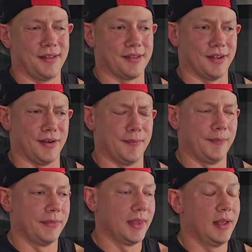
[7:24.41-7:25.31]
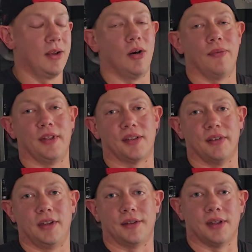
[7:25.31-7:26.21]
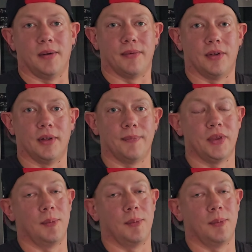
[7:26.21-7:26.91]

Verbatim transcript: So hopefully this video is helpful.